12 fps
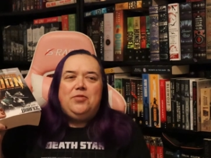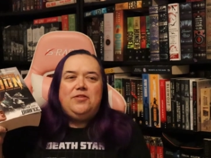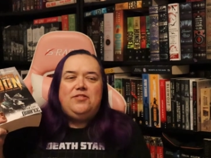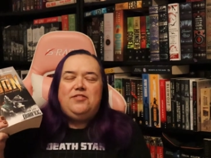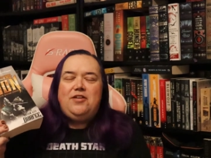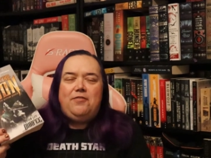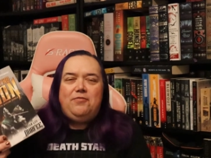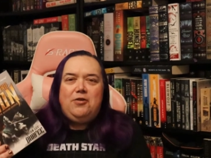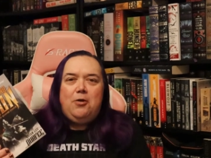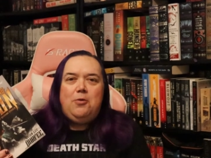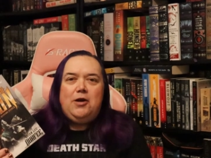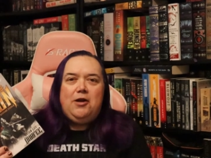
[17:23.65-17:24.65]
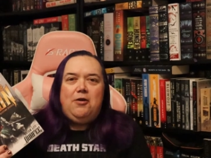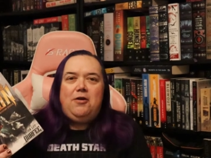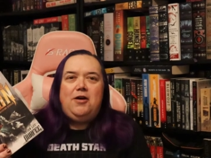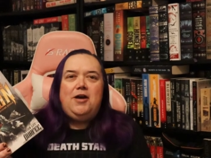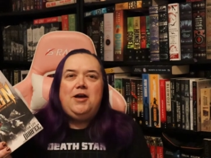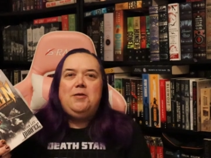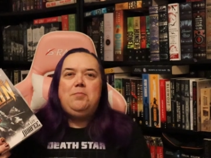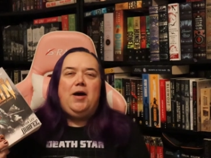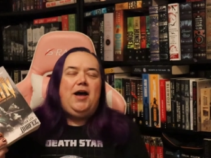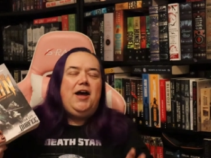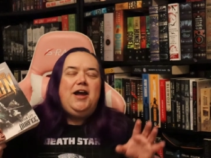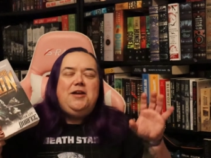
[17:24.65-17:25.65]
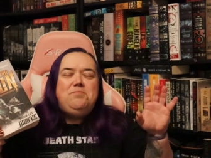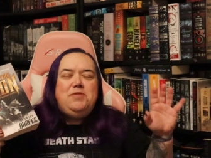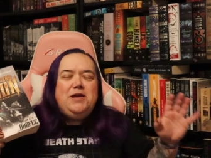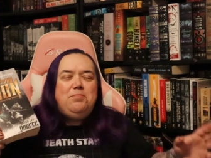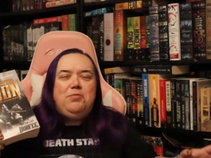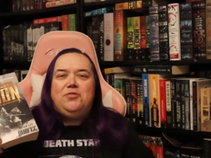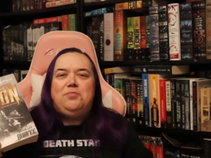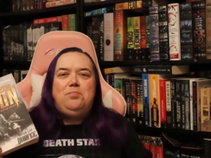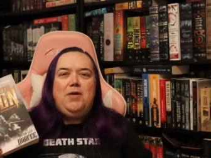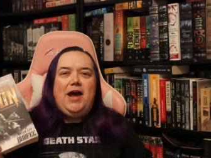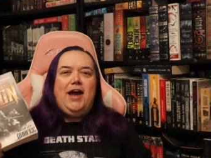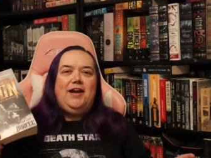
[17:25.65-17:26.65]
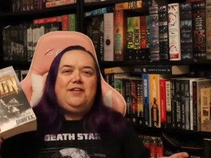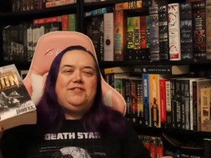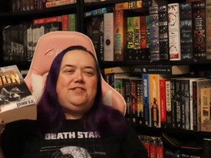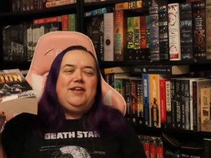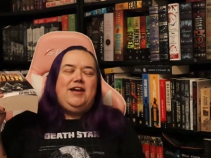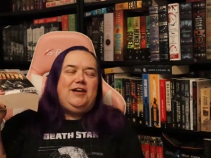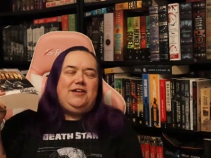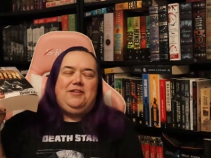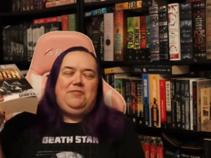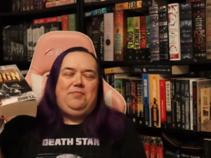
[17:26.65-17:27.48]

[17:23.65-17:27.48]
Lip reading: stuff going on behind people's backs. Like,